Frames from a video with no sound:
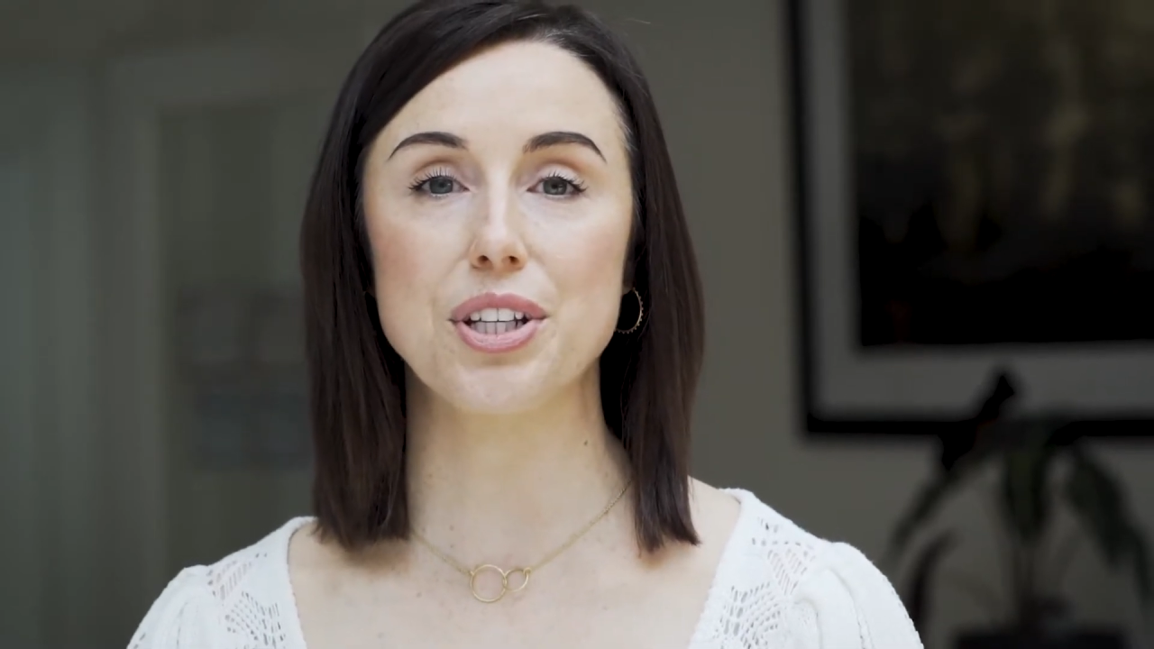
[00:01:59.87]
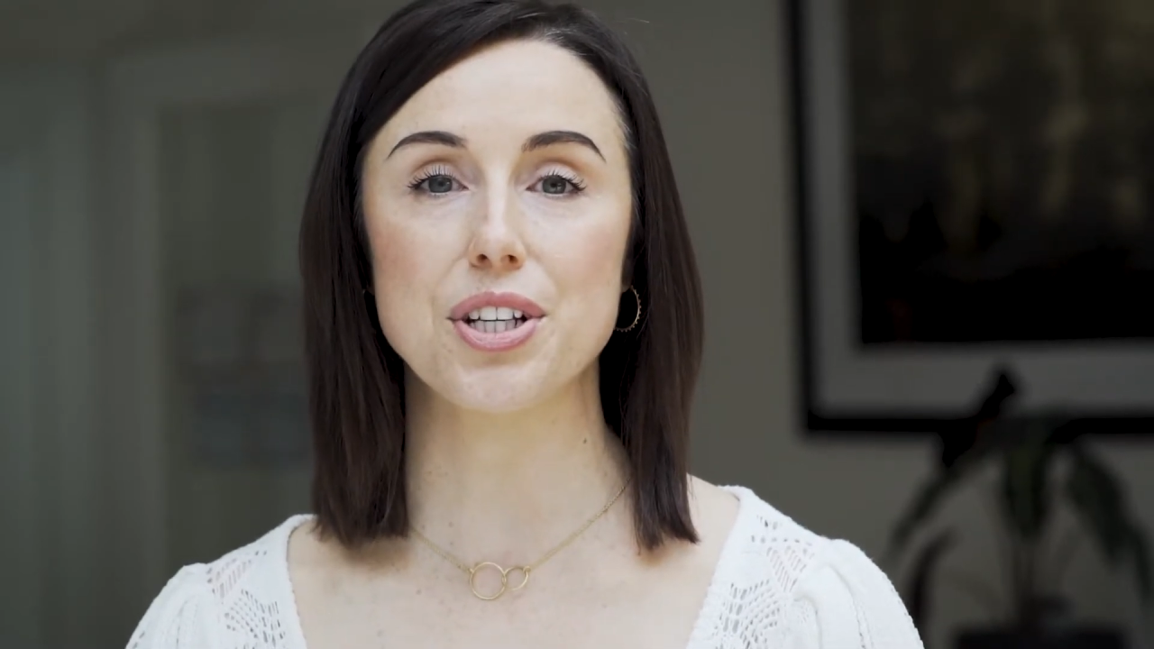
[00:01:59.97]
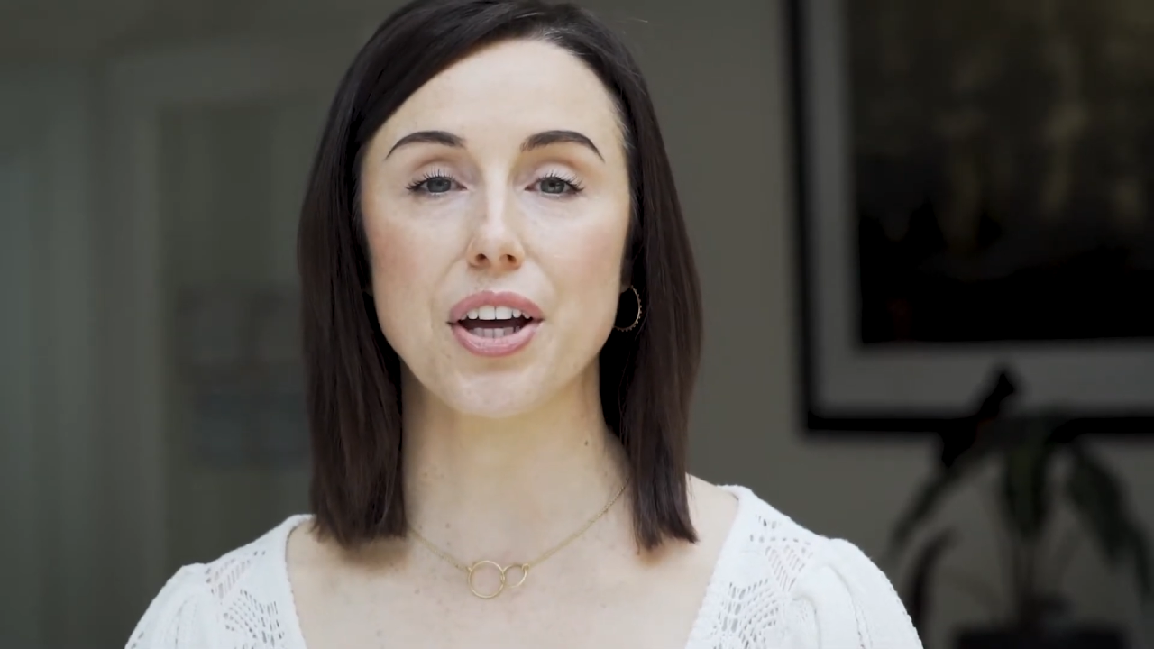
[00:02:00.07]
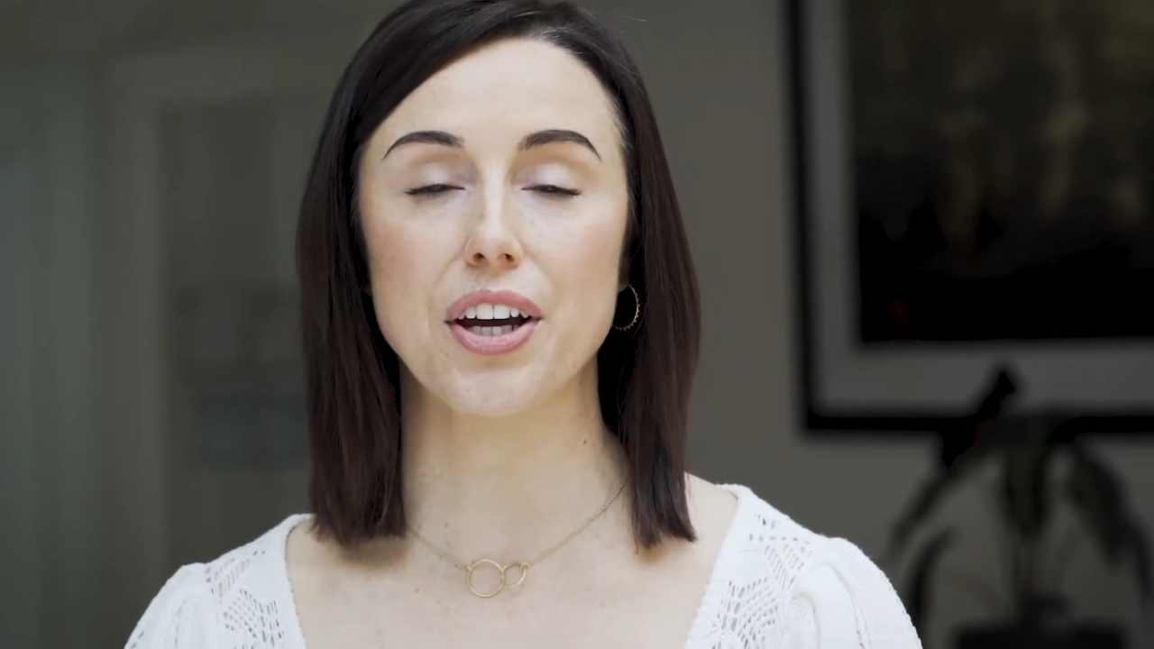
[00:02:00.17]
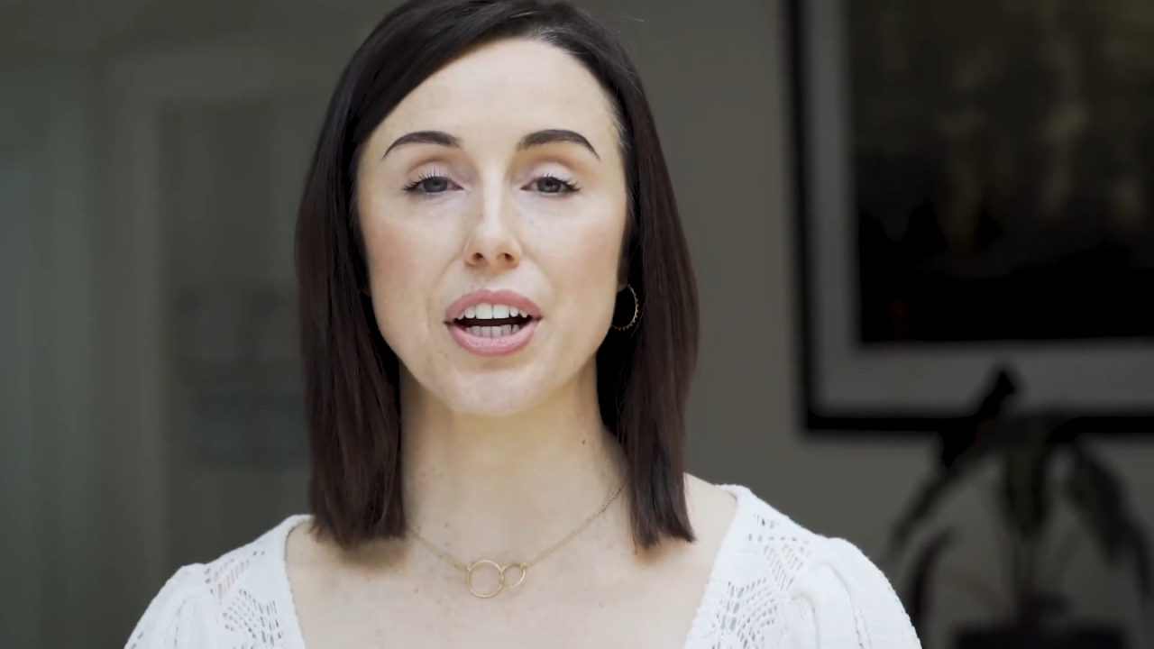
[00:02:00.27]

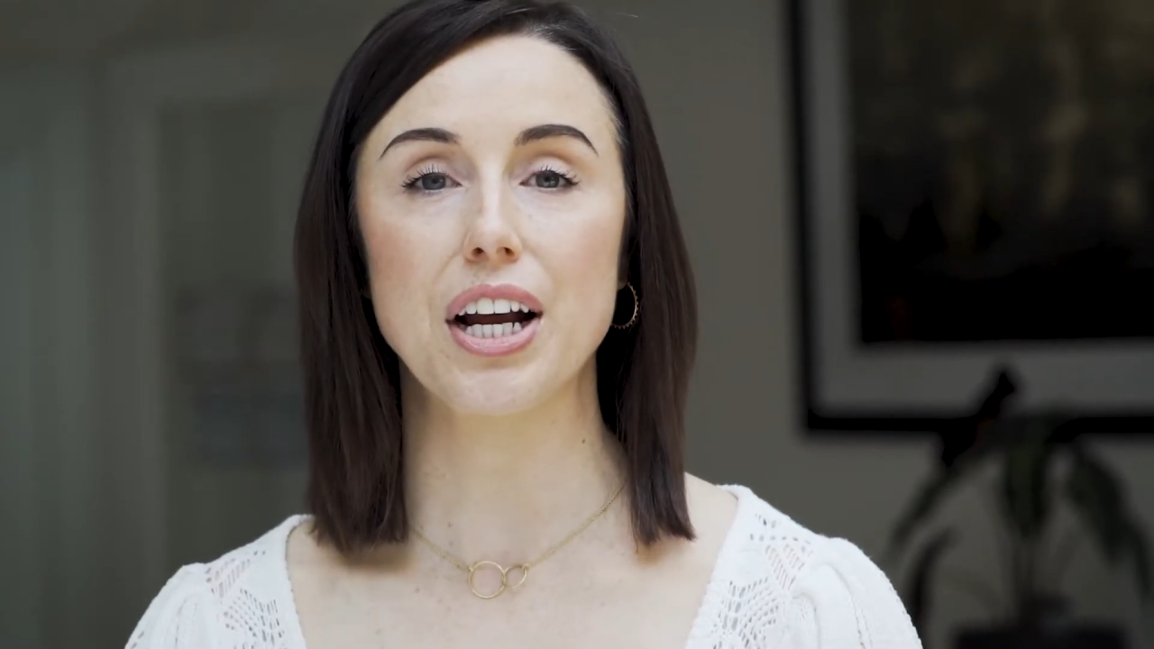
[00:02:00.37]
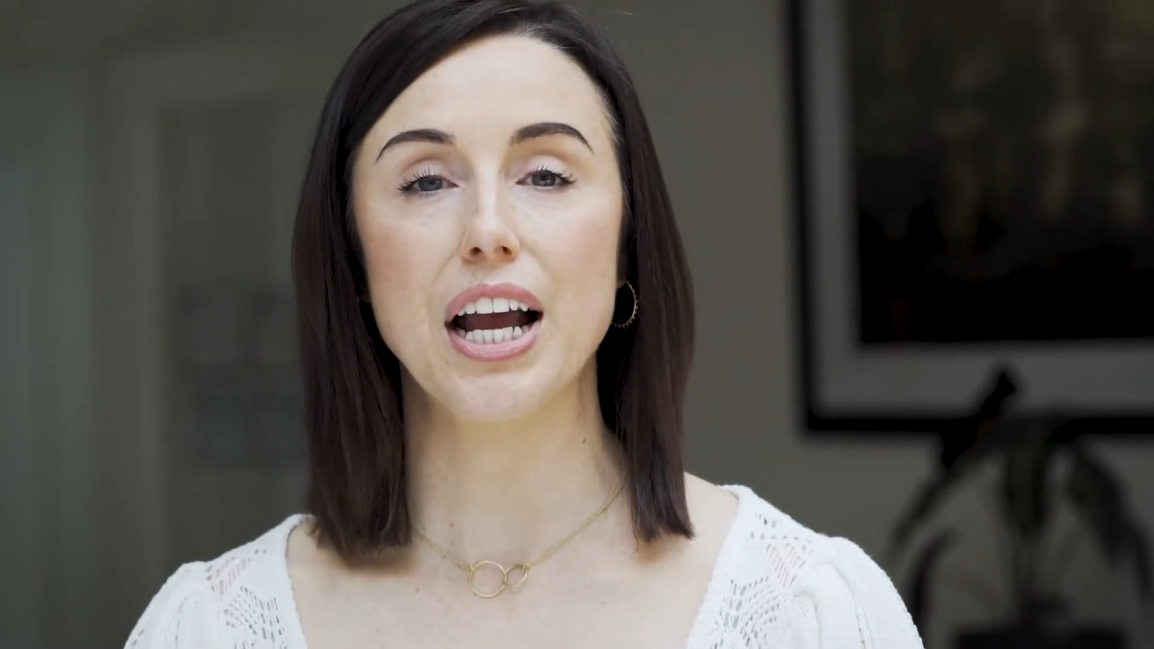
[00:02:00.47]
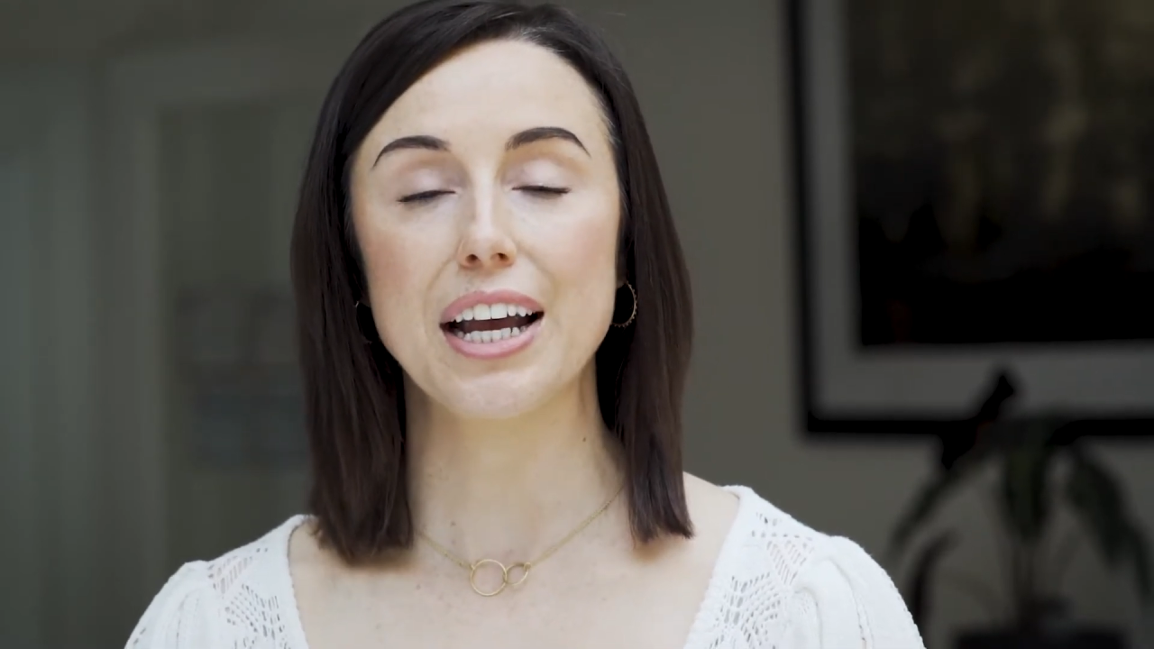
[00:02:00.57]
each other.